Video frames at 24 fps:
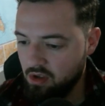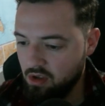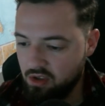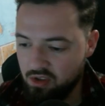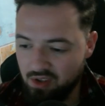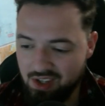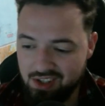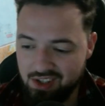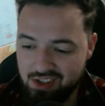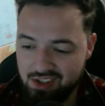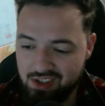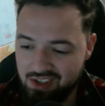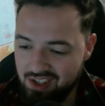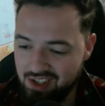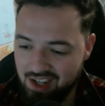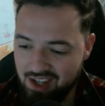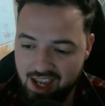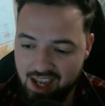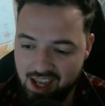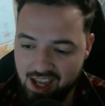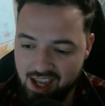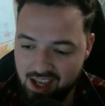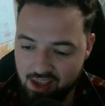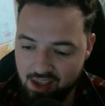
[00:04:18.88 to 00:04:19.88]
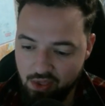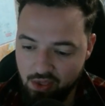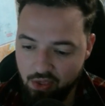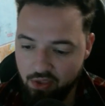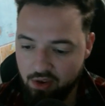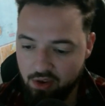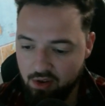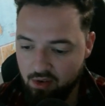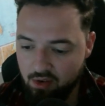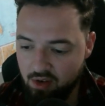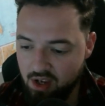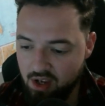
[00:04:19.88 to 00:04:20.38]
just said, hey, in
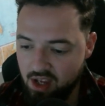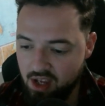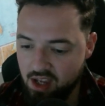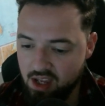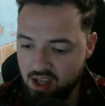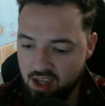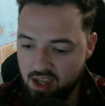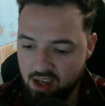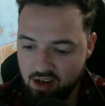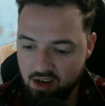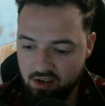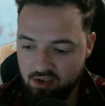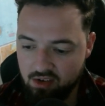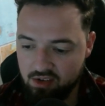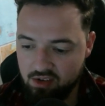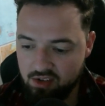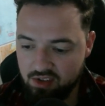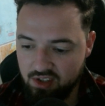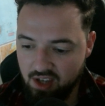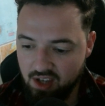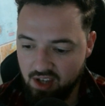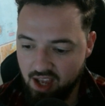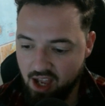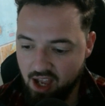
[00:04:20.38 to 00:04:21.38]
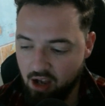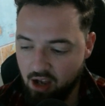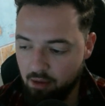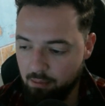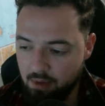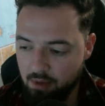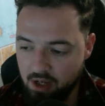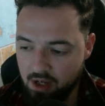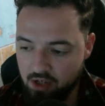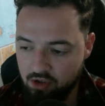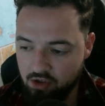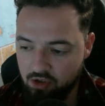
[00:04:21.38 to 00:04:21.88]
theory, here's how
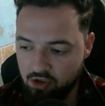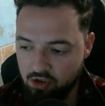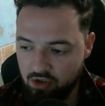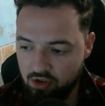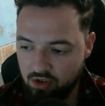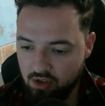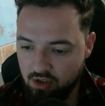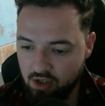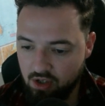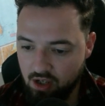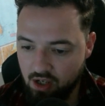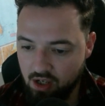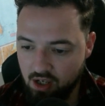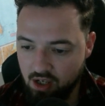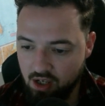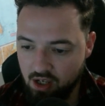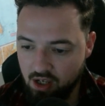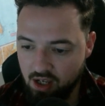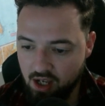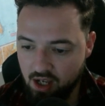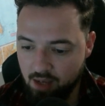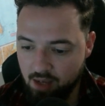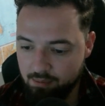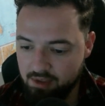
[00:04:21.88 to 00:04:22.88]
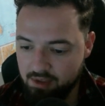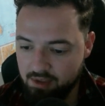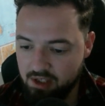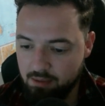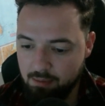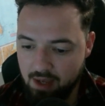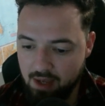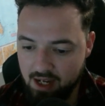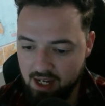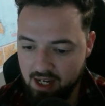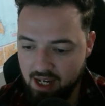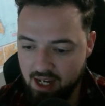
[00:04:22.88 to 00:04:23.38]
much I'm
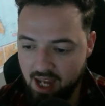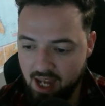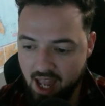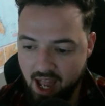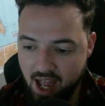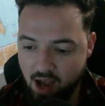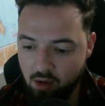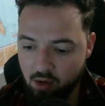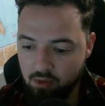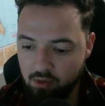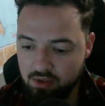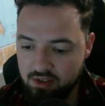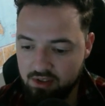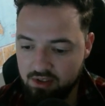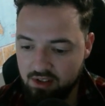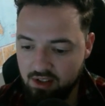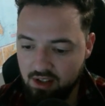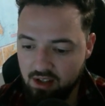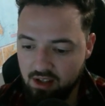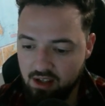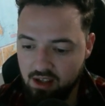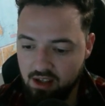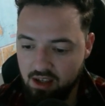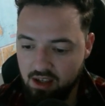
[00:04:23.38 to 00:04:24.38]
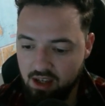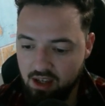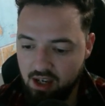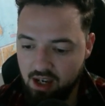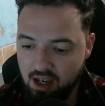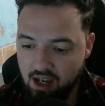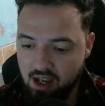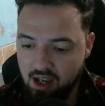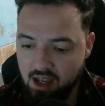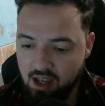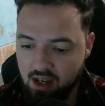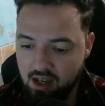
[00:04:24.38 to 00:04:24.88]
spending out
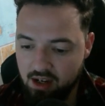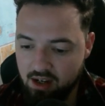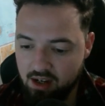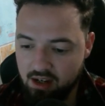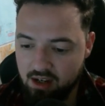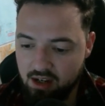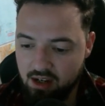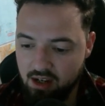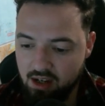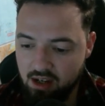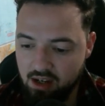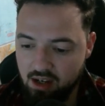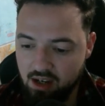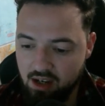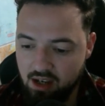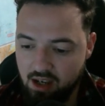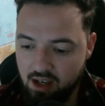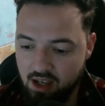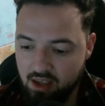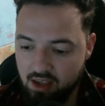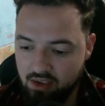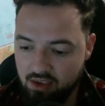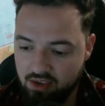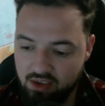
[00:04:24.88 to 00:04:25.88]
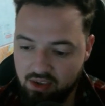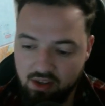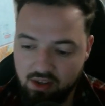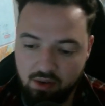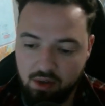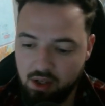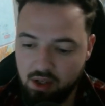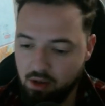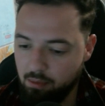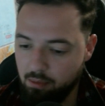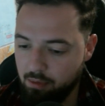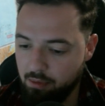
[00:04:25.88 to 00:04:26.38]
and there you
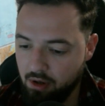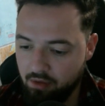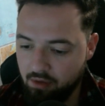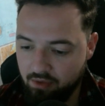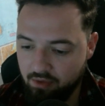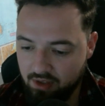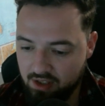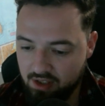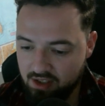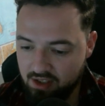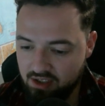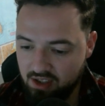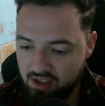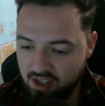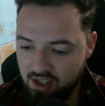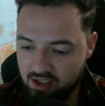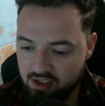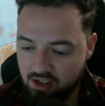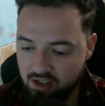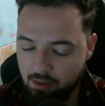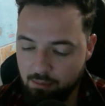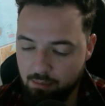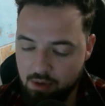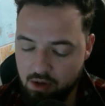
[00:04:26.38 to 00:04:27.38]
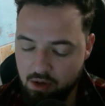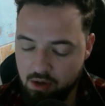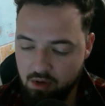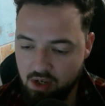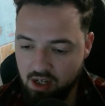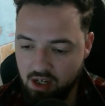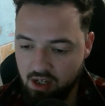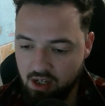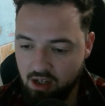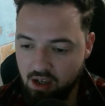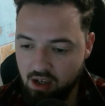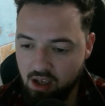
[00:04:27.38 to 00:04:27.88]
go, perfect. It's
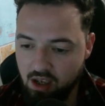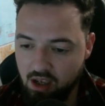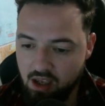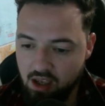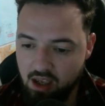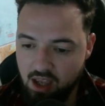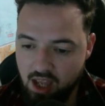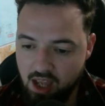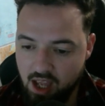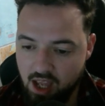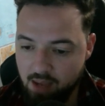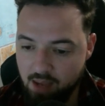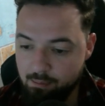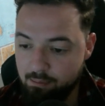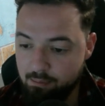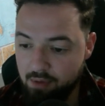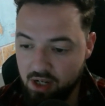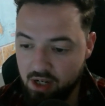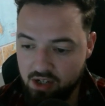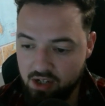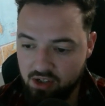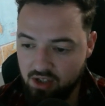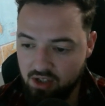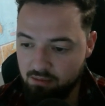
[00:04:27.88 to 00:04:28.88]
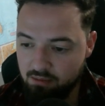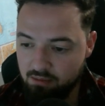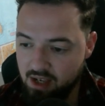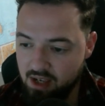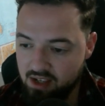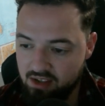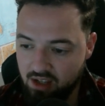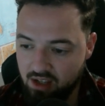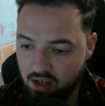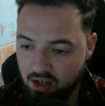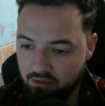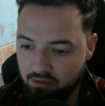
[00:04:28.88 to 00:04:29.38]
computing a budget based
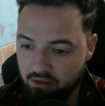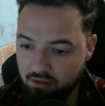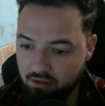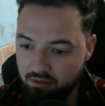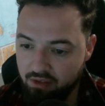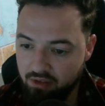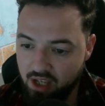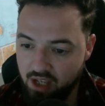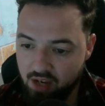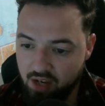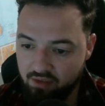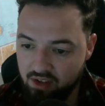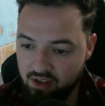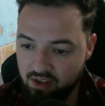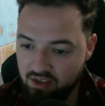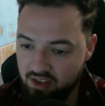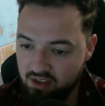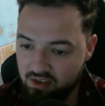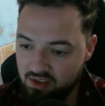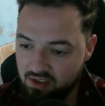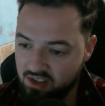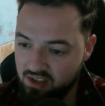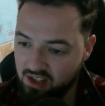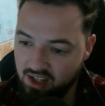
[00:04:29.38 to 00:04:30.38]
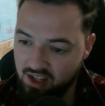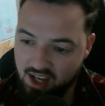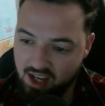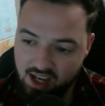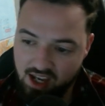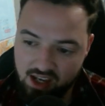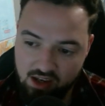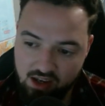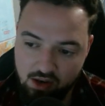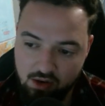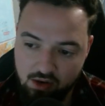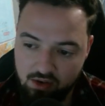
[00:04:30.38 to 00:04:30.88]
off of everything. So it's saying,
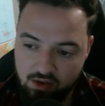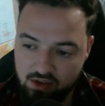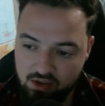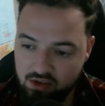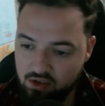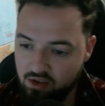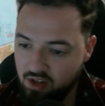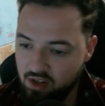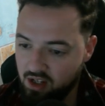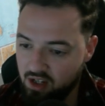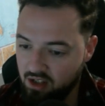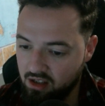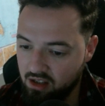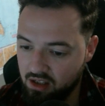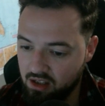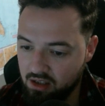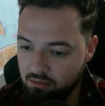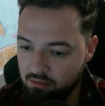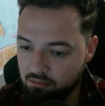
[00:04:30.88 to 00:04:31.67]
hey, this is your income,